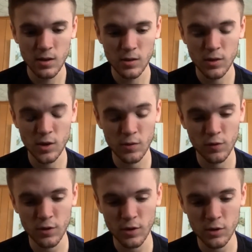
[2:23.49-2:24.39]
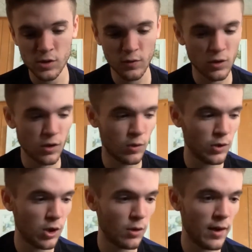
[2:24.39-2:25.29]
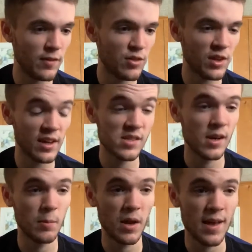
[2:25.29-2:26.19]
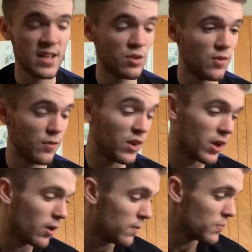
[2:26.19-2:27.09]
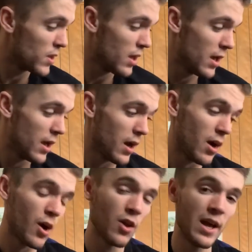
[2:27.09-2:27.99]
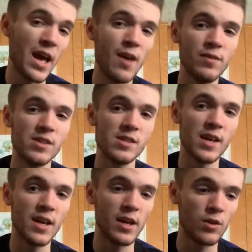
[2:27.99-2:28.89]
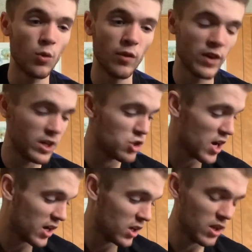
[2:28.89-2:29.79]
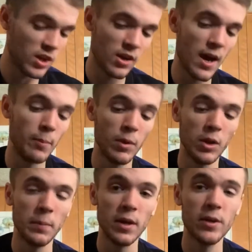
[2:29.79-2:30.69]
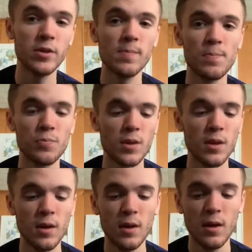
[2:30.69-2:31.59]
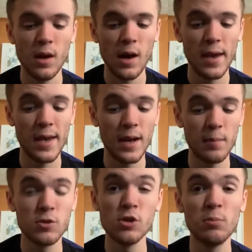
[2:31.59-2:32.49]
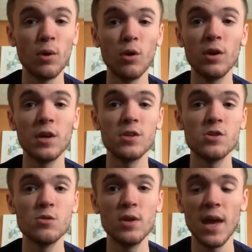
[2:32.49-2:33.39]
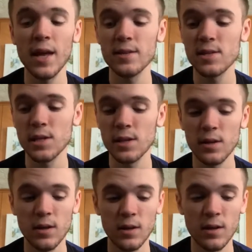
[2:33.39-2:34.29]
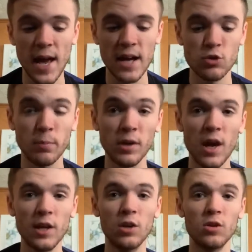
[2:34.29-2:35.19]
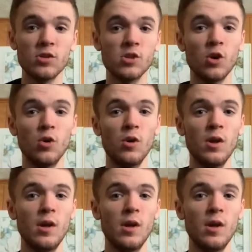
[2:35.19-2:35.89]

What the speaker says: for those of you who don't know, I think I said in my last video, all I have is a 12 gauge shotgun and a 9mm, and I'm too broke to get actual binoculars. So